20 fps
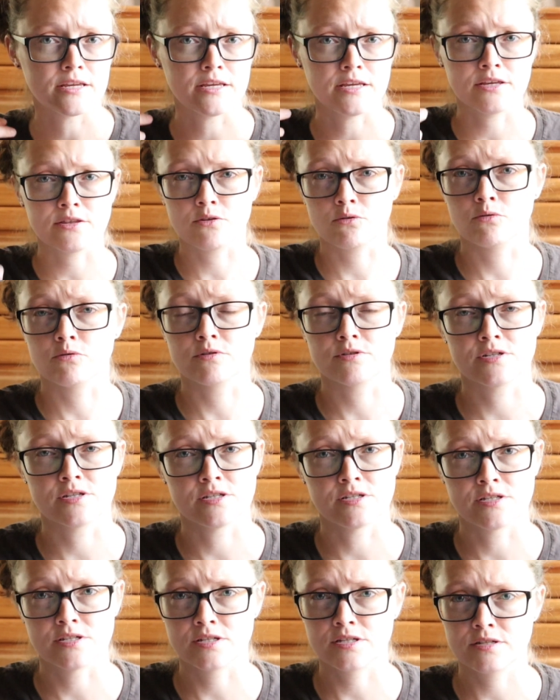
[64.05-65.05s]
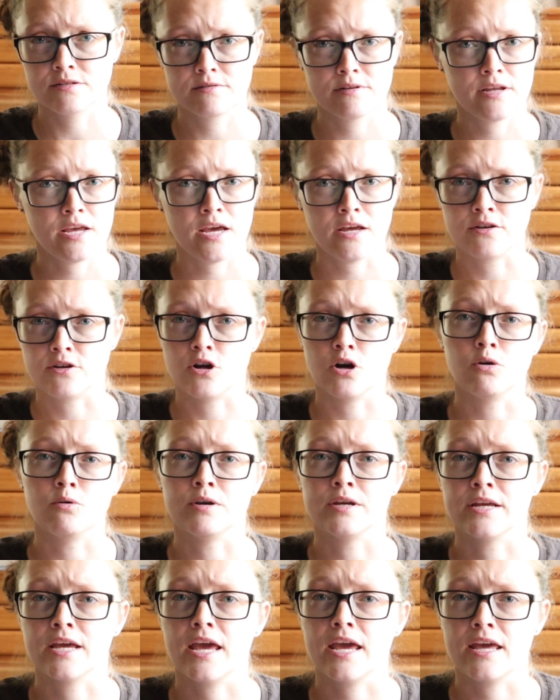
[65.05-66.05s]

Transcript: get the horse's head going,